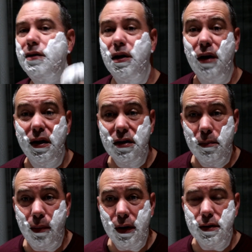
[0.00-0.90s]
It's a nice
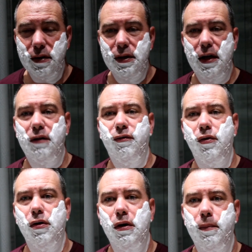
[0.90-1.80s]
and pleasant scent
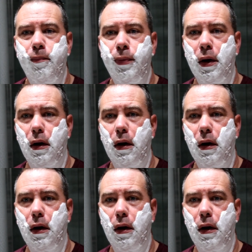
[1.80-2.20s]
for